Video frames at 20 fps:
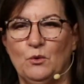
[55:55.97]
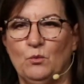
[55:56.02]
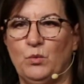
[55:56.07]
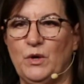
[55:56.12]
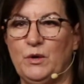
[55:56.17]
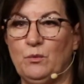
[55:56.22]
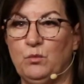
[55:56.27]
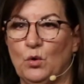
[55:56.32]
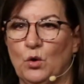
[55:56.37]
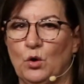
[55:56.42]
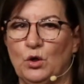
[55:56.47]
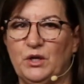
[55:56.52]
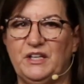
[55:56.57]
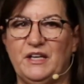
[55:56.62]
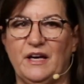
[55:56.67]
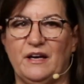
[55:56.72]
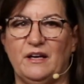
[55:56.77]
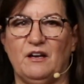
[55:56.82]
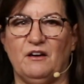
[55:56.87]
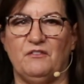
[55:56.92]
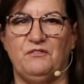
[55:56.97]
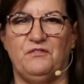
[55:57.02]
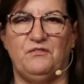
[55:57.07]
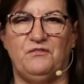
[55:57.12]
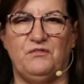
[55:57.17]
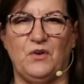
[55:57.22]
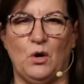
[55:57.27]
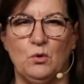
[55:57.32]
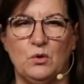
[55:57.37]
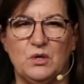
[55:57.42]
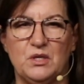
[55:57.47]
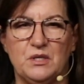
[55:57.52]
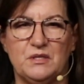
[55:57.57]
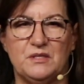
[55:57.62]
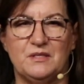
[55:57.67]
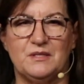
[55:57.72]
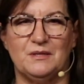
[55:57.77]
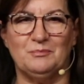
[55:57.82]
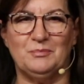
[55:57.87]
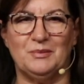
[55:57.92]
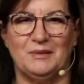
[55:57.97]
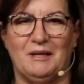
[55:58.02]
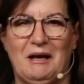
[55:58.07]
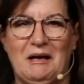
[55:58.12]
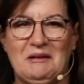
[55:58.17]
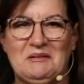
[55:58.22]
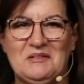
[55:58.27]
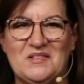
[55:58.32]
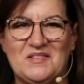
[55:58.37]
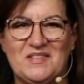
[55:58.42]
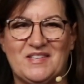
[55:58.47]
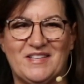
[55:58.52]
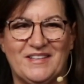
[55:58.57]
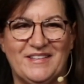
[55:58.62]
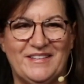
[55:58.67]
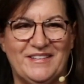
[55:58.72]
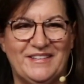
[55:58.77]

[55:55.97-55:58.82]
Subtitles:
We will get focused and blessed.